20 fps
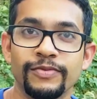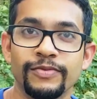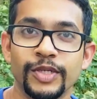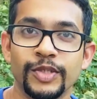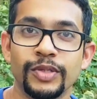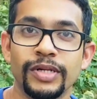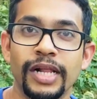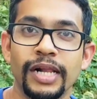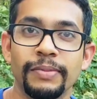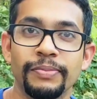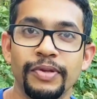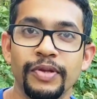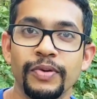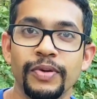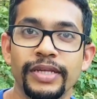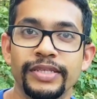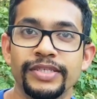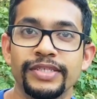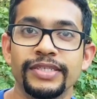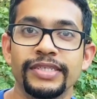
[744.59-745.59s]
which will help you
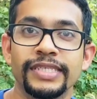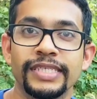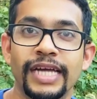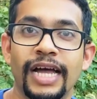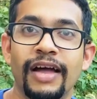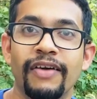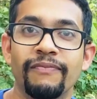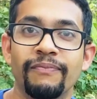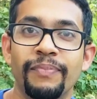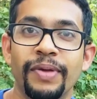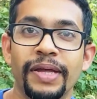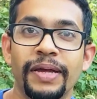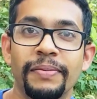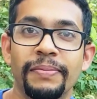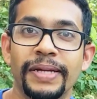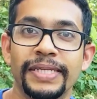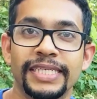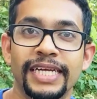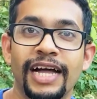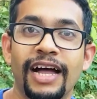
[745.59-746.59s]
in turn to have bigger,
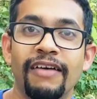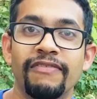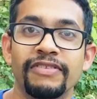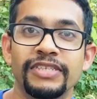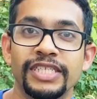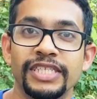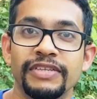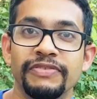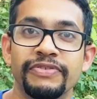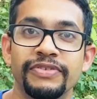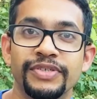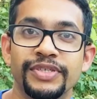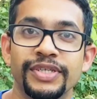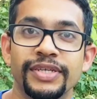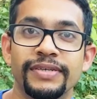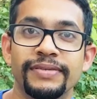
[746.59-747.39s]
better harvests in the future.